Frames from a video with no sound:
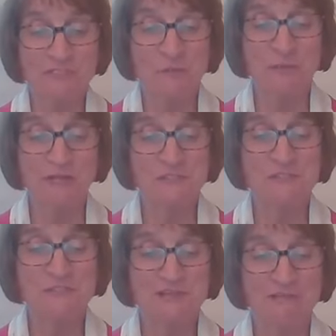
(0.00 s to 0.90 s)

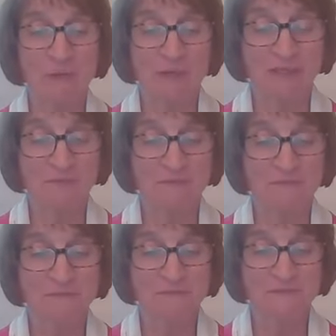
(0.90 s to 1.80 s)
Resurrection is everywhere,
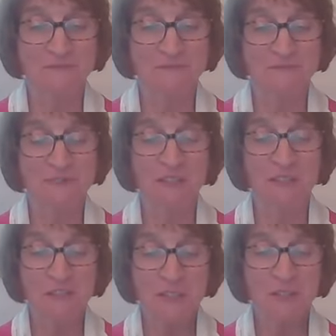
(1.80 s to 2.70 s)

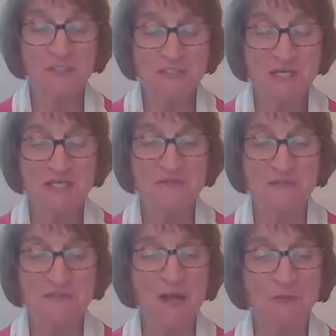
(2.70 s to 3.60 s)
not
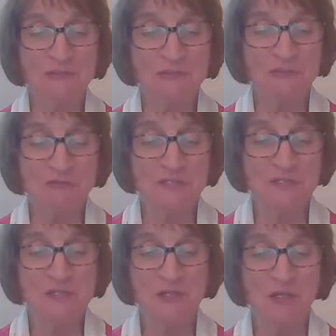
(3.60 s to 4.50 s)
just thousands of
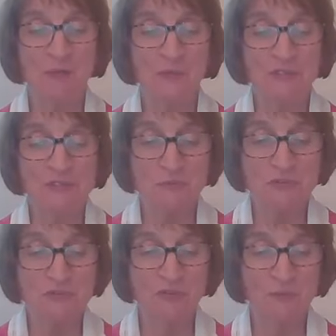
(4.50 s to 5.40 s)
years ago in
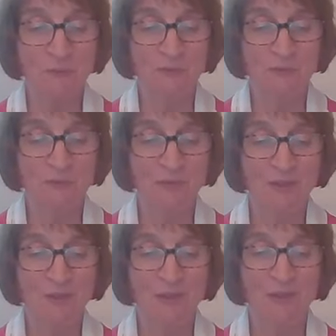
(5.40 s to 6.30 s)
Jerusalem,
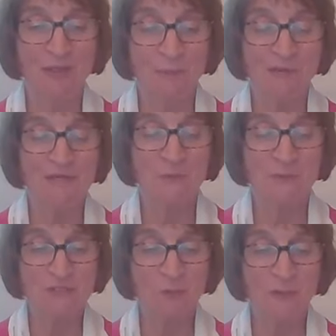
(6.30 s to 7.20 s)
but the
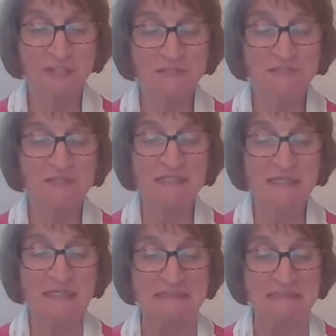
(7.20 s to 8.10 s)
resurrection
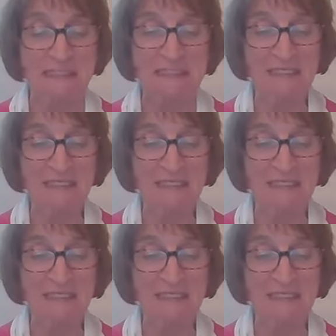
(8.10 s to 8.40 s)
is